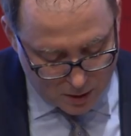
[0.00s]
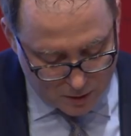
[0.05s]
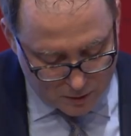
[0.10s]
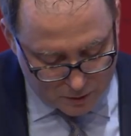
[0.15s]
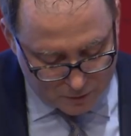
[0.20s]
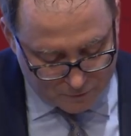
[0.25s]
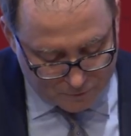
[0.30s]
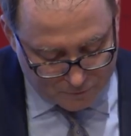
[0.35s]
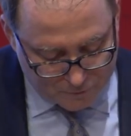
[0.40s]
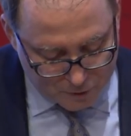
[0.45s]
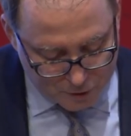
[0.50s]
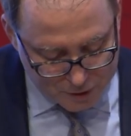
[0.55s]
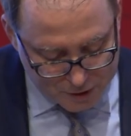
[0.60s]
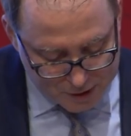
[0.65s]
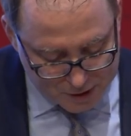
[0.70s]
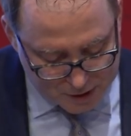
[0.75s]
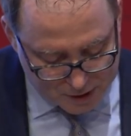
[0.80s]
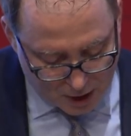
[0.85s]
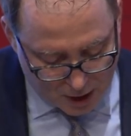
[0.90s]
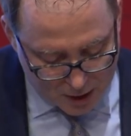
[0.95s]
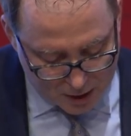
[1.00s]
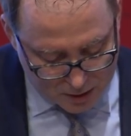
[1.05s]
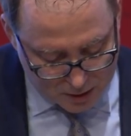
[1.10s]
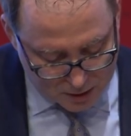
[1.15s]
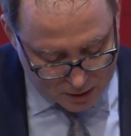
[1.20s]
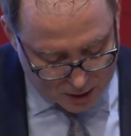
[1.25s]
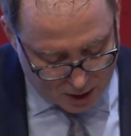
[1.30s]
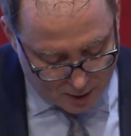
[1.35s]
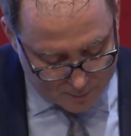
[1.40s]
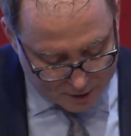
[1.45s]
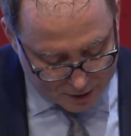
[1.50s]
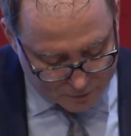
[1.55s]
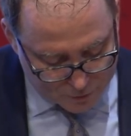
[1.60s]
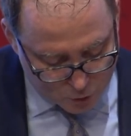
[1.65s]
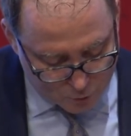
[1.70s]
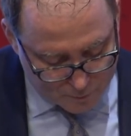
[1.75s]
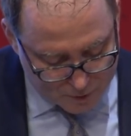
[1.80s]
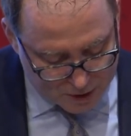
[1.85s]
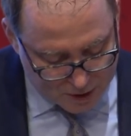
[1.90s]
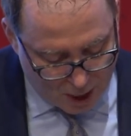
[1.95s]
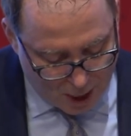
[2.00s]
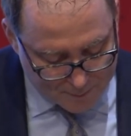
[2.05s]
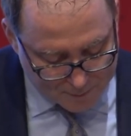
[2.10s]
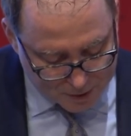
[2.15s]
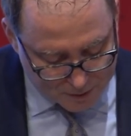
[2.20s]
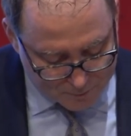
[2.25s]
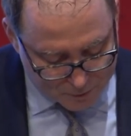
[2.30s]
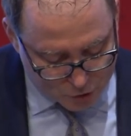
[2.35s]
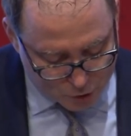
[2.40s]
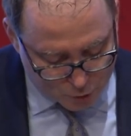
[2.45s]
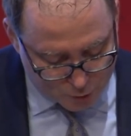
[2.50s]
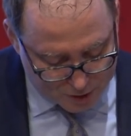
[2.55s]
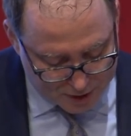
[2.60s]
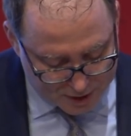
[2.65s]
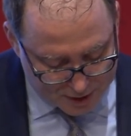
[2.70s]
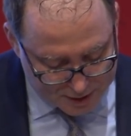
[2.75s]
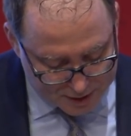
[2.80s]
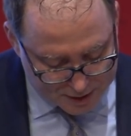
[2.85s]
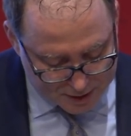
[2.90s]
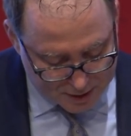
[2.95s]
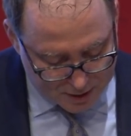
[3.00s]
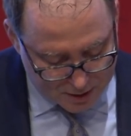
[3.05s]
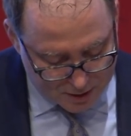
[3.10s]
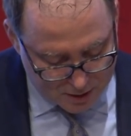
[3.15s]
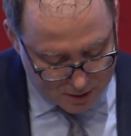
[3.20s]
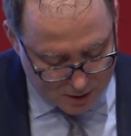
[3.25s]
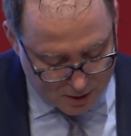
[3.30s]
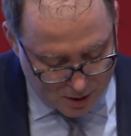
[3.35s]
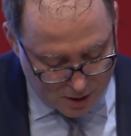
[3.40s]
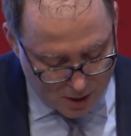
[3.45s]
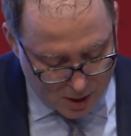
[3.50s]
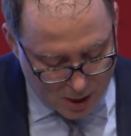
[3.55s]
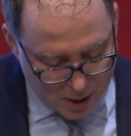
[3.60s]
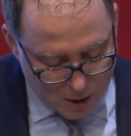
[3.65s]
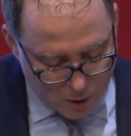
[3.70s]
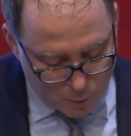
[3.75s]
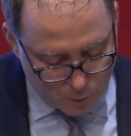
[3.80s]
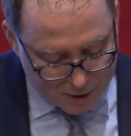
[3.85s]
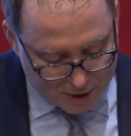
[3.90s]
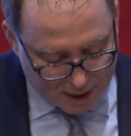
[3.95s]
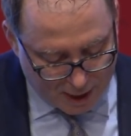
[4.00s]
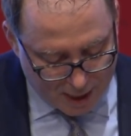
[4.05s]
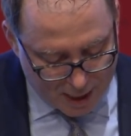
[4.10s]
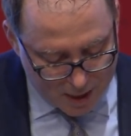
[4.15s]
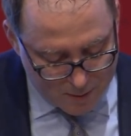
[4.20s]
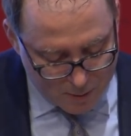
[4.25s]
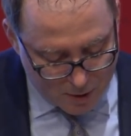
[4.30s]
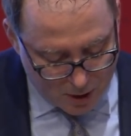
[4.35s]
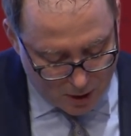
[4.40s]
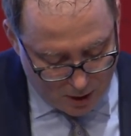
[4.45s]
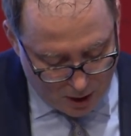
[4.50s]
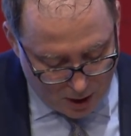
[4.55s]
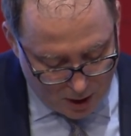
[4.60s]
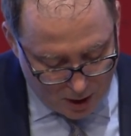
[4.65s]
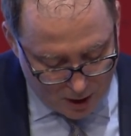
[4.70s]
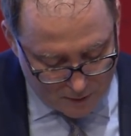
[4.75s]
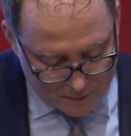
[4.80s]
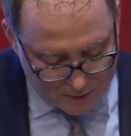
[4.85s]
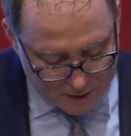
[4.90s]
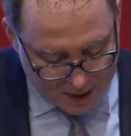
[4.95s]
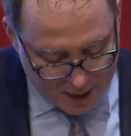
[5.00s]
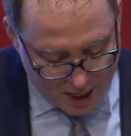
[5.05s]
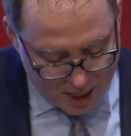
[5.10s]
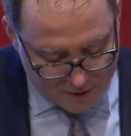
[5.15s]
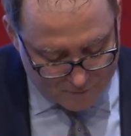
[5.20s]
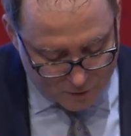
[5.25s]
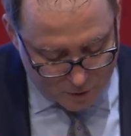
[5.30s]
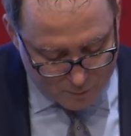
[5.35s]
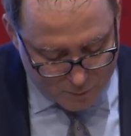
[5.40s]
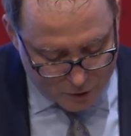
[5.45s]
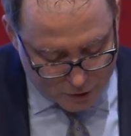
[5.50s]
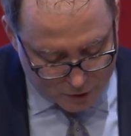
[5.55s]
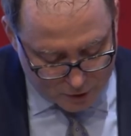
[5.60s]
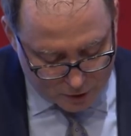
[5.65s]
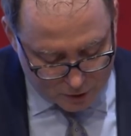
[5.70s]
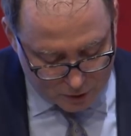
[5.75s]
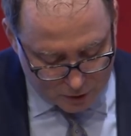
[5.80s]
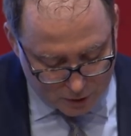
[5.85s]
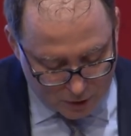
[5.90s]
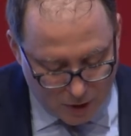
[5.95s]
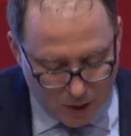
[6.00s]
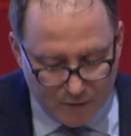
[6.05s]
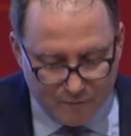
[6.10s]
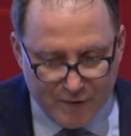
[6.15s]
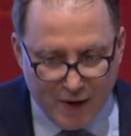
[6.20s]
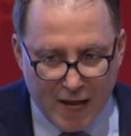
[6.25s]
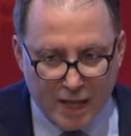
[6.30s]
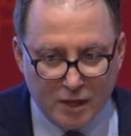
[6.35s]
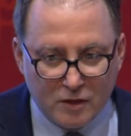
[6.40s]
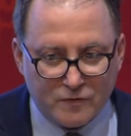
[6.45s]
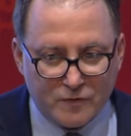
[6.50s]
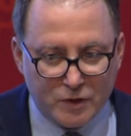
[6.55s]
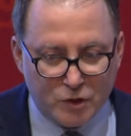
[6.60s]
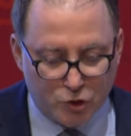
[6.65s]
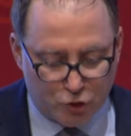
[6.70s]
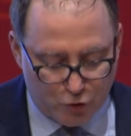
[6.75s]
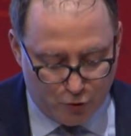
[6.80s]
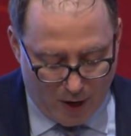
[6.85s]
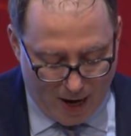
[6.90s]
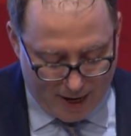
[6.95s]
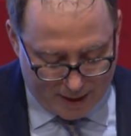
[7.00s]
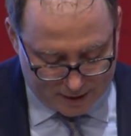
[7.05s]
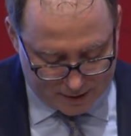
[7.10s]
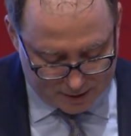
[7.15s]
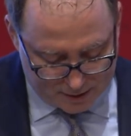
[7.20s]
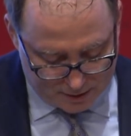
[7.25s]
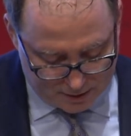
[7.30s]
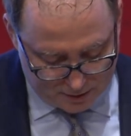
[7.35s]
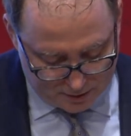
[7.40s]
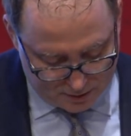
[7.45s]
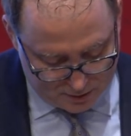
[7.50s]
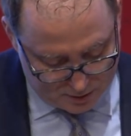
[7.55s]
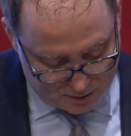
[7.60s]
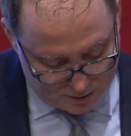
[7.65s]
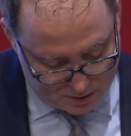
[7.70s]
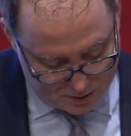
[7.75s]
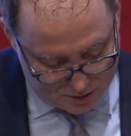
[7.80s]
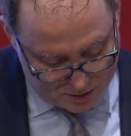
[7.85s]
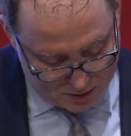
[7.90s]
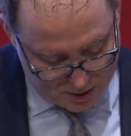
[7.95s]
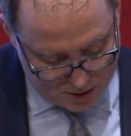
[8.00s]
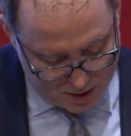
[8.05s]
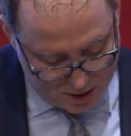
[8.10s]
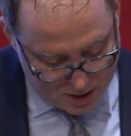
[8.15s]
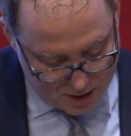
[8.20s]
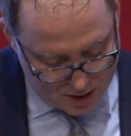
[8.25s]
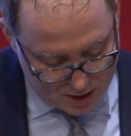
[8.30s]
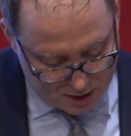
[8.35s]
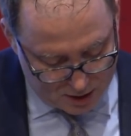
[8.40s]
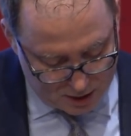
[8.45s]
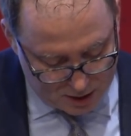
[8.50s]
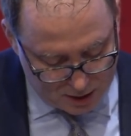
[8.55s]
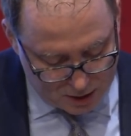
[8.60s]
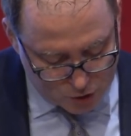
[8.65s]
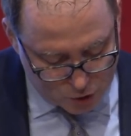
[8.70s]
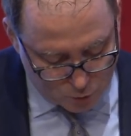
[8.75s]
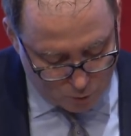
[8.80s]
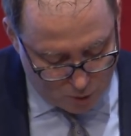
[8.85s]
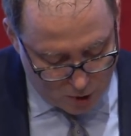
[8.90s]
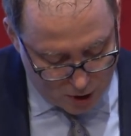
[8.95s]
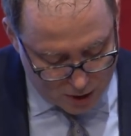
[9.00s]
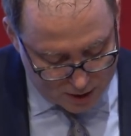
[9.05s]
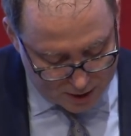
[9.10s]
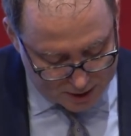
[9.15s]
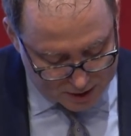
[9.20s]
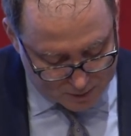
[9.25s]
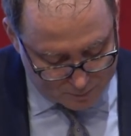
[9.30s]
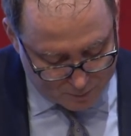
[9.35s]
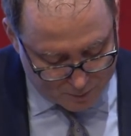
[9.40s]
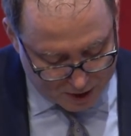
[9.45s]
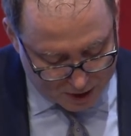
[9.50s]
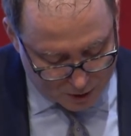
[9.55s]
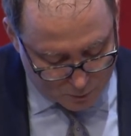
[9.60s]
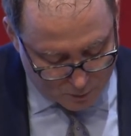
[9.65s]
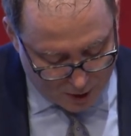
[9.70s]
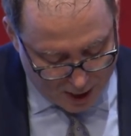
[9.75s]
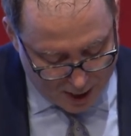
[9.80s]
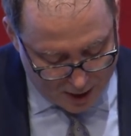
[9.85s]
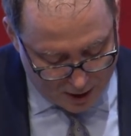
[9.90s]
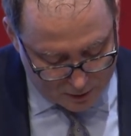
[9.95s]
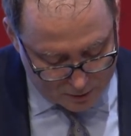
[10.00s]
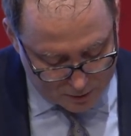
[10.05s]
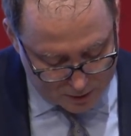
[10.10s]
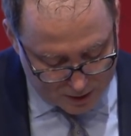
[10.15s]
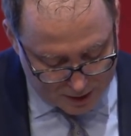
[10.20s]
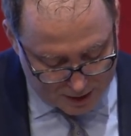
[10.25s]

the first sun coming through the tops of the trees, we came on the ever miracle of elephant tracks. Each one as big around